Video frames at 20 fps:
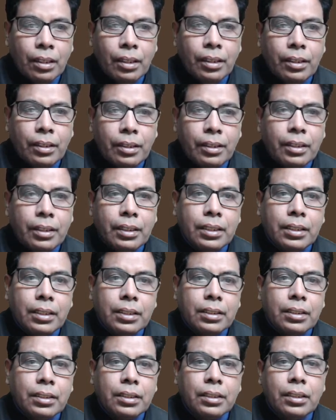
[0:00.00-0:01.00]
here
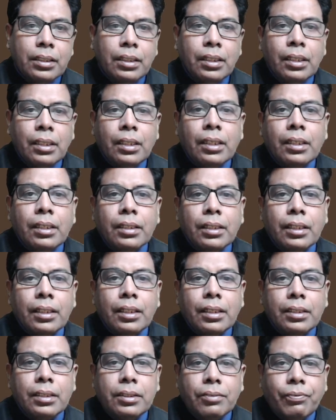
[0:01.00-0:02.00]
there
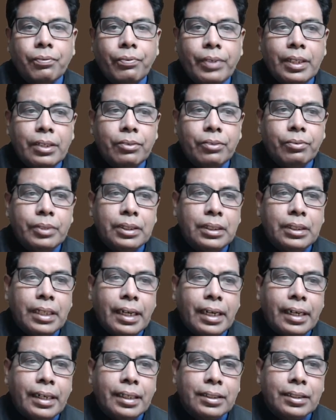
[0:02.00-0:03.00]
is a field with
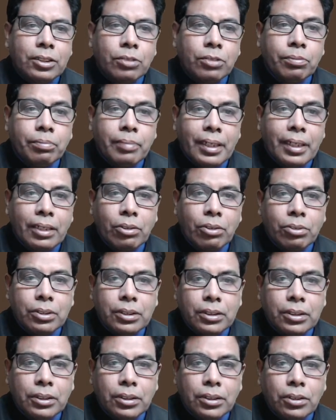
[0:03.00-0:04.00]
address of
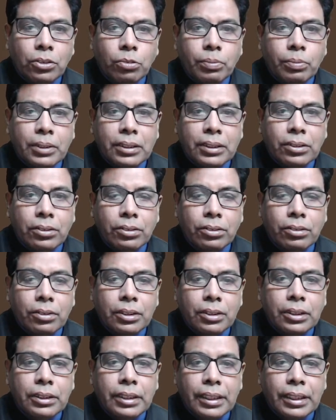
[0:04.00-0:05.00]
microinstruction to be
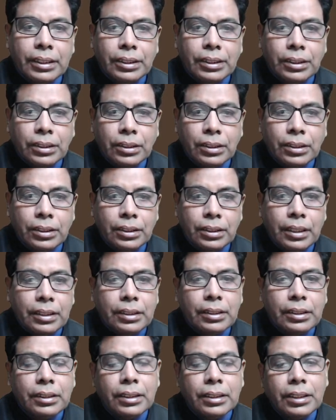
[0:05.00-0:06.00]
executed next. That is
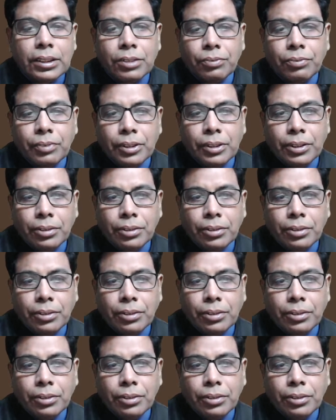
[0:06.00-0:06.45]
the next field.